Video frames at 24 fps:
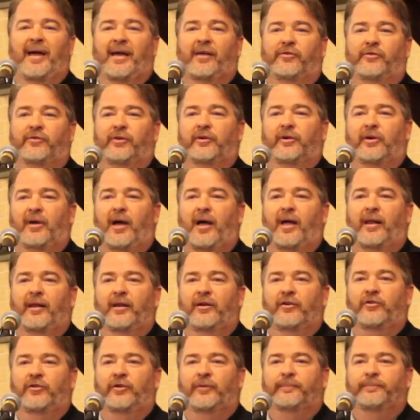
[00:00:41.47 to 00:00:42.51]
best in
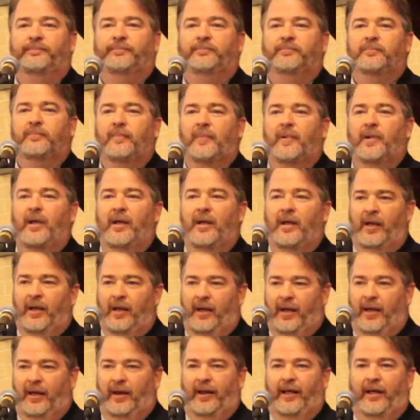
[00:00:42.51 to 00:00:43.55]
college
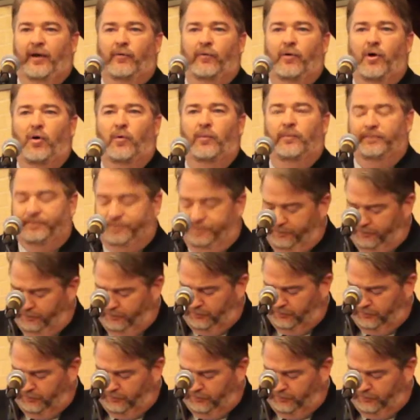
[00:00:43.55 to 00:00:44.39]
and later on.